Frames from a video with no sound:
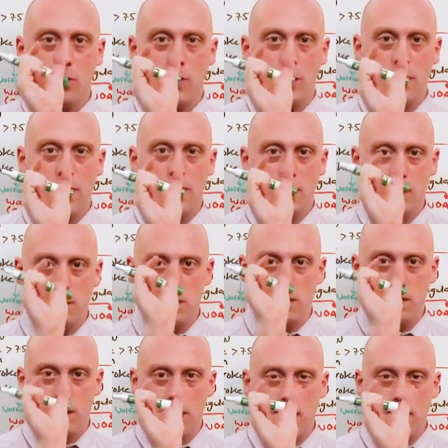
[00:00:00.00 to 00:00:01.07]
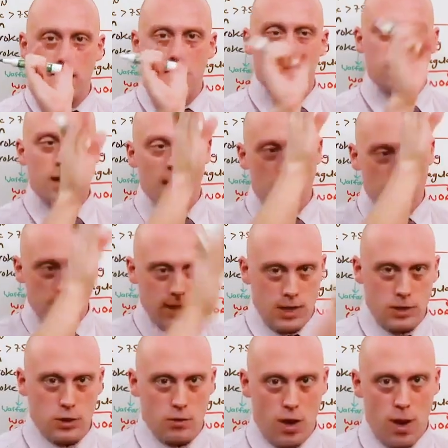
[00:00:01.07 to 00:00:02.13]
then lengthen, and
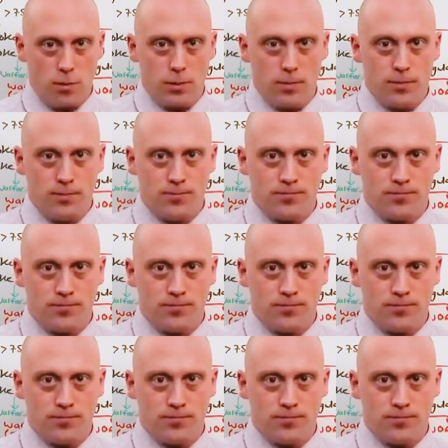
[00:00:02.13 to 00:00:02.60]
then drop.